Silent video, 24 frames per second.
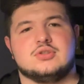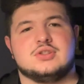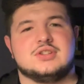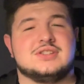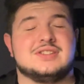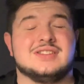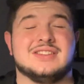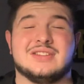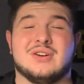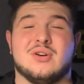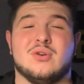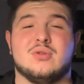
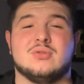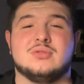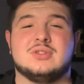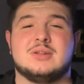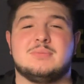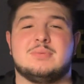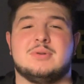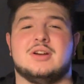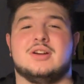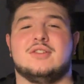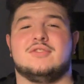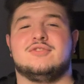This is the only
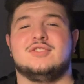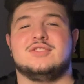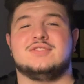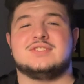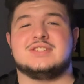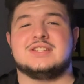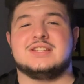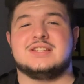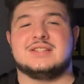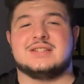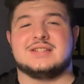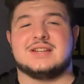pair of
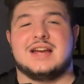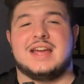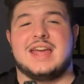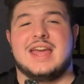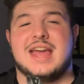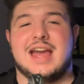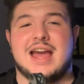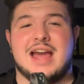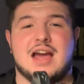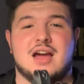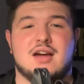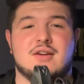15s I
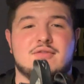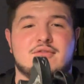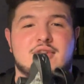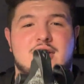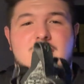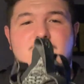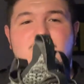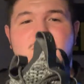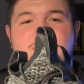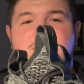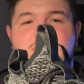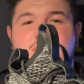have.
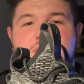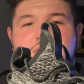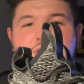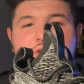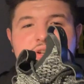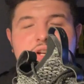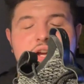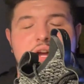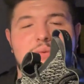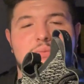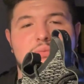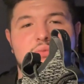I wish I could
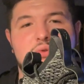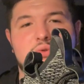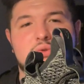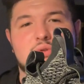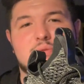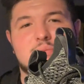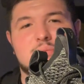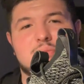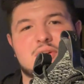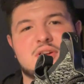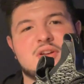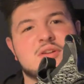have got
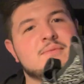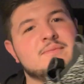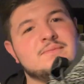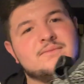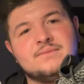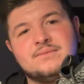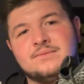more, but